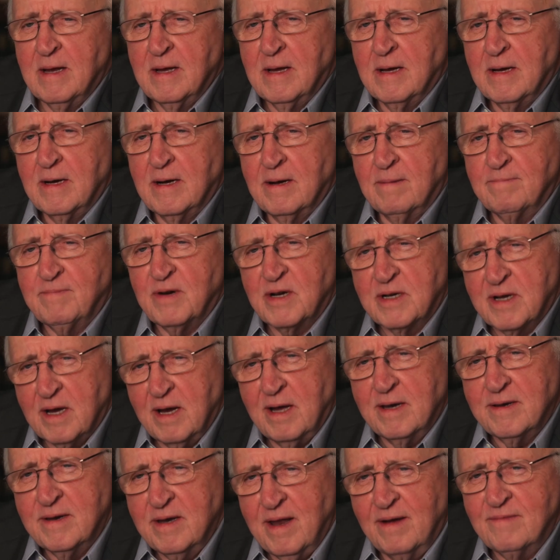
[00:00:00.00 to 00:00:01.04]
Uh, but
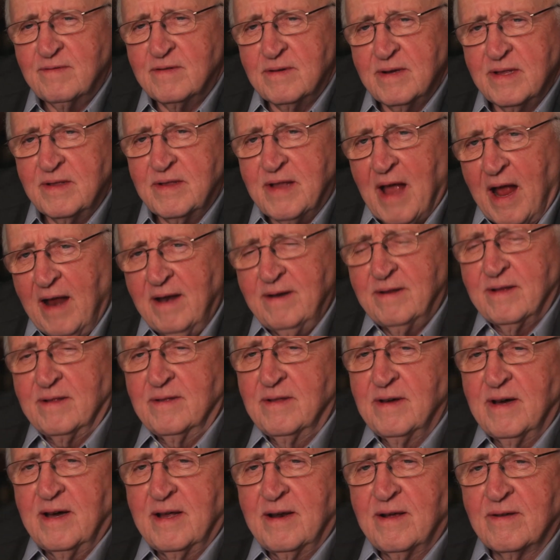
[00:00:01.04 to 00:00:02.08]
God never intended
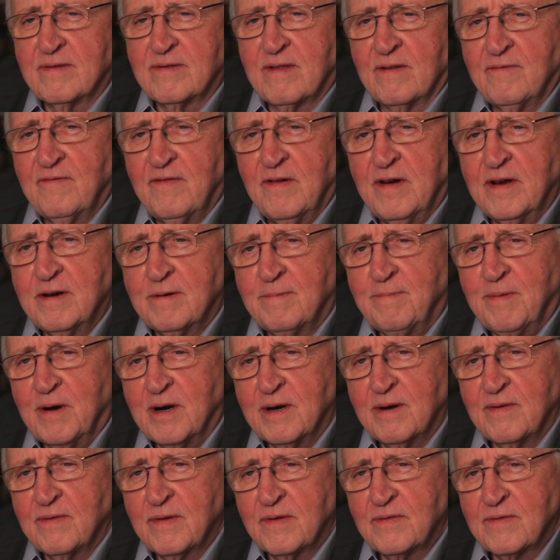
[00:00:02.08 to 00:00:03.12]
that as the final
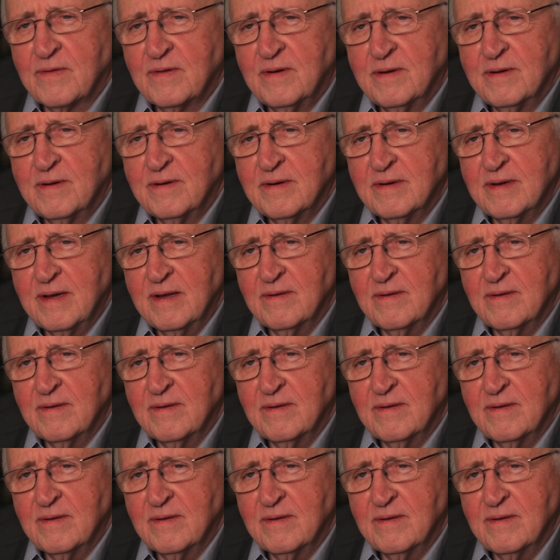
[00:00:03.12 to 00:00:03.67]
part of the story.